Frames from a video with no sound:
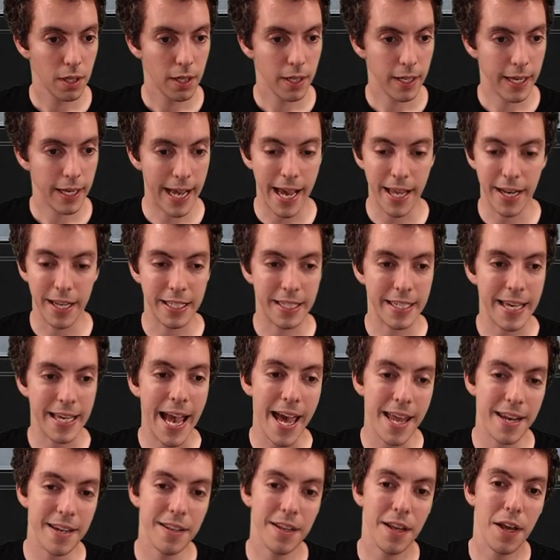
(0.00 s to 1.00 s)
And
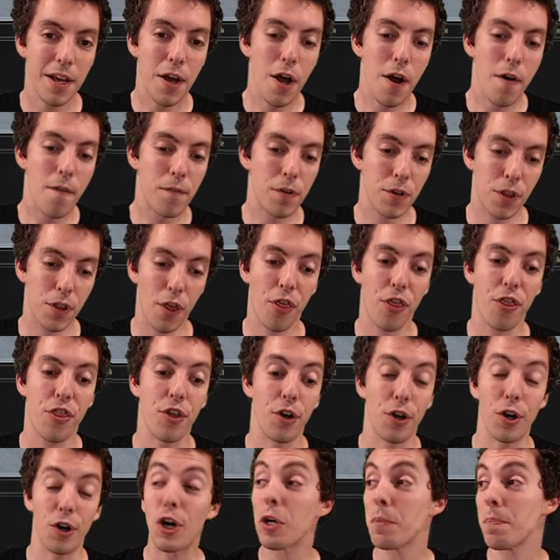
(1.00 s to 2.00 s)
again, for the
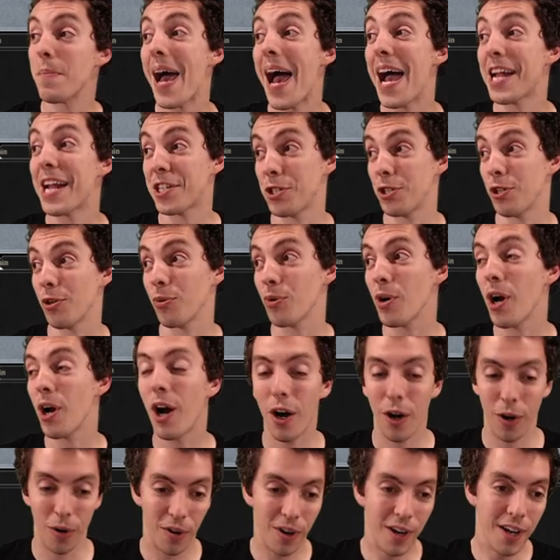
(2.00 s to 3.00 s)
third match in a
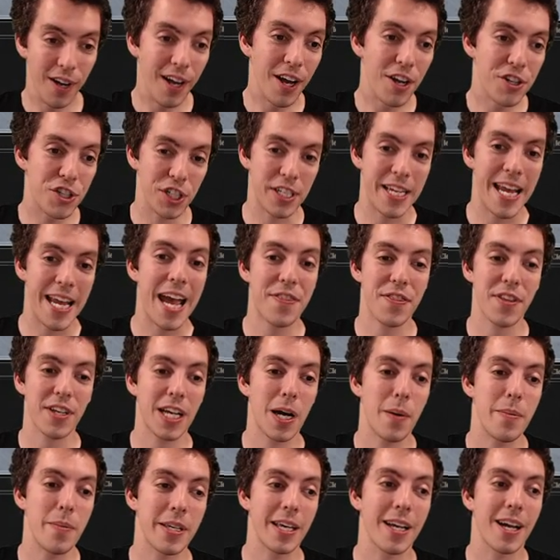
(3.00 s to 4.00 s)
row, Jegantha
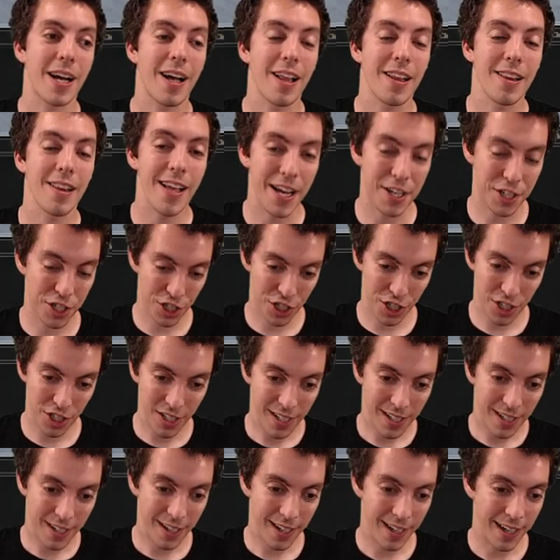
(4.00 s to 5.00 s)
coming in clutch.
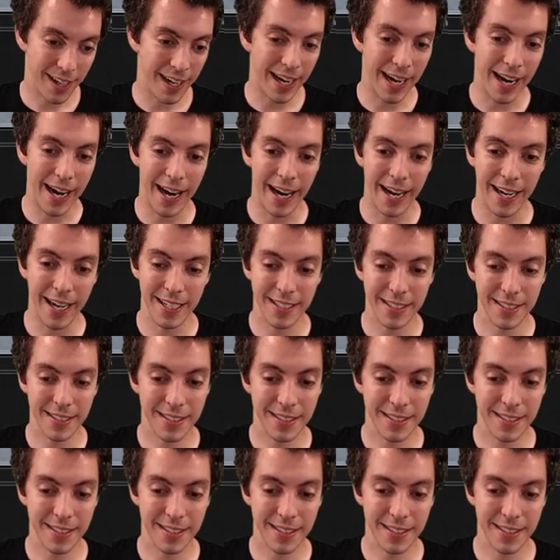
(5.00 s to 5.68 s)
Uh,